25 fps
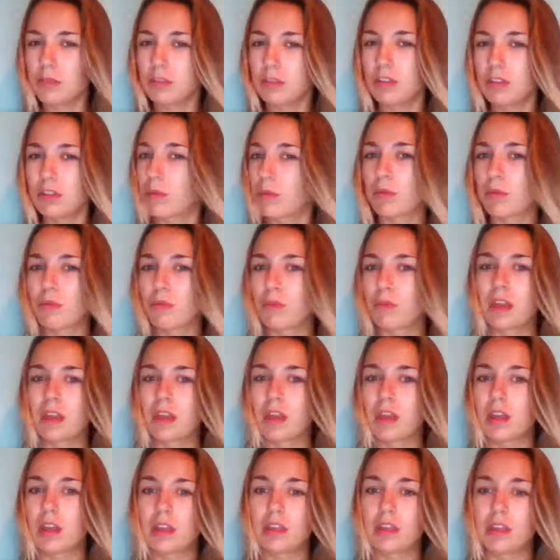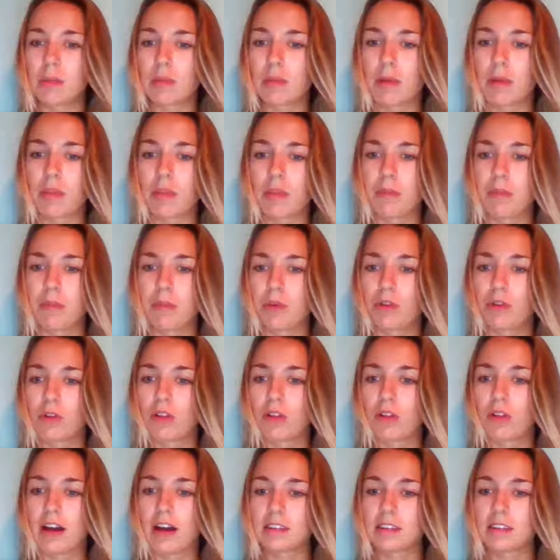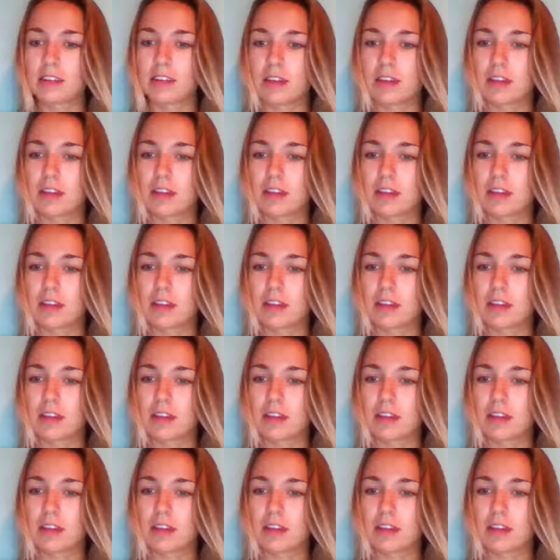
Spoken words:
really remember reading anything about the middle class.